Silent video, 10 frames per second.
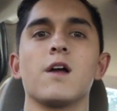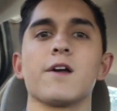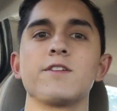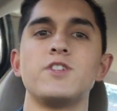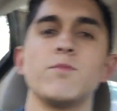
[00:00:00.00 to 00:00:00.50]

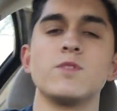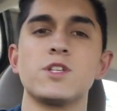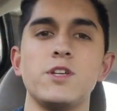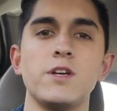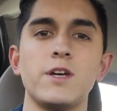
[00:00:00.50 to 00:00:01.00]
All right, gym was
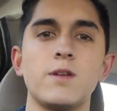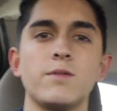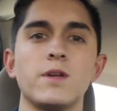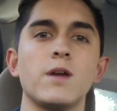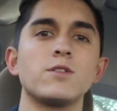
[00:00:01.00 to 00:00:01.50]

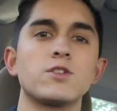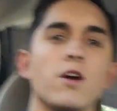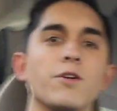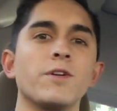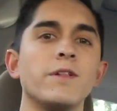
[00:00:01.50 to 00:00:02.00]
good. We
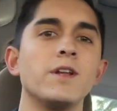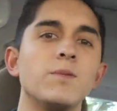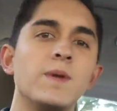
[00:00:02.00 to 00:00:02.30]
struggled a little